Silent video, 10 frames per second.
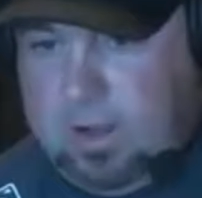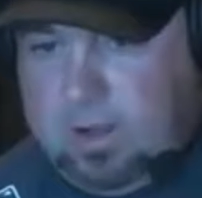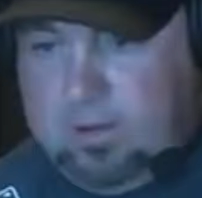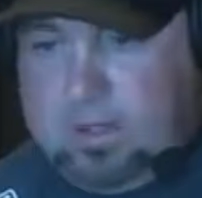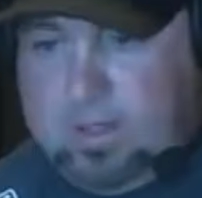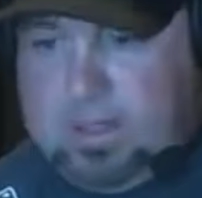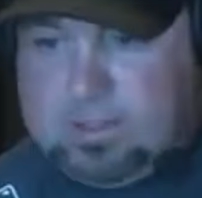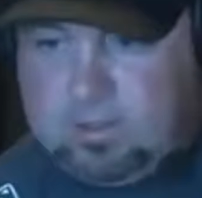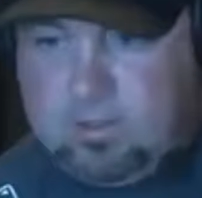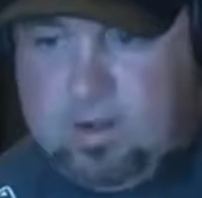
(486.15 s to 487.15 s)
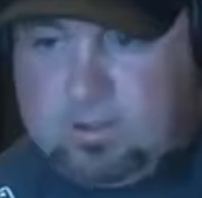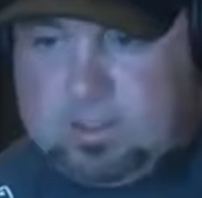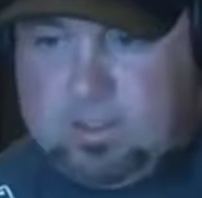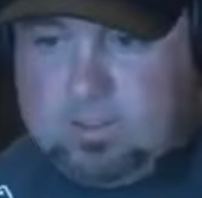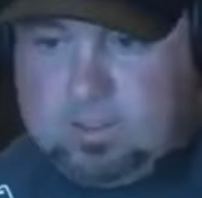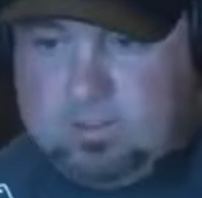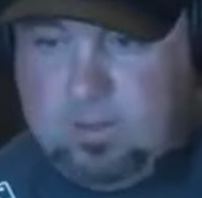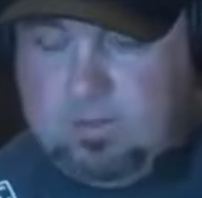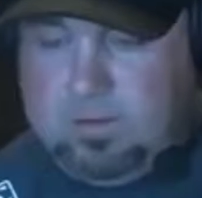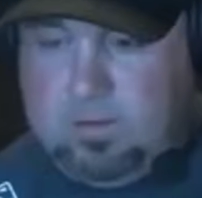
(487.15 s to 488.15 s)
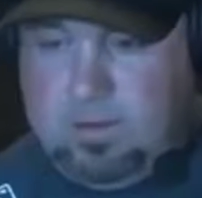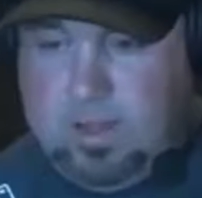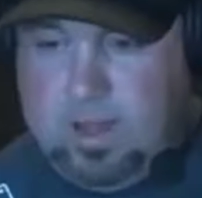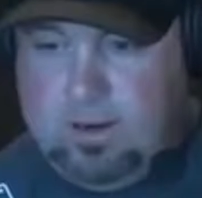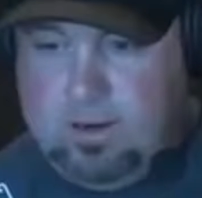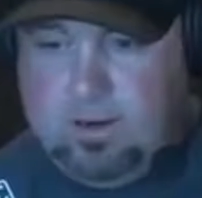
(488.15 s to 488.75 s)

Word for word: I don't think he has the ground skills to be able to do that.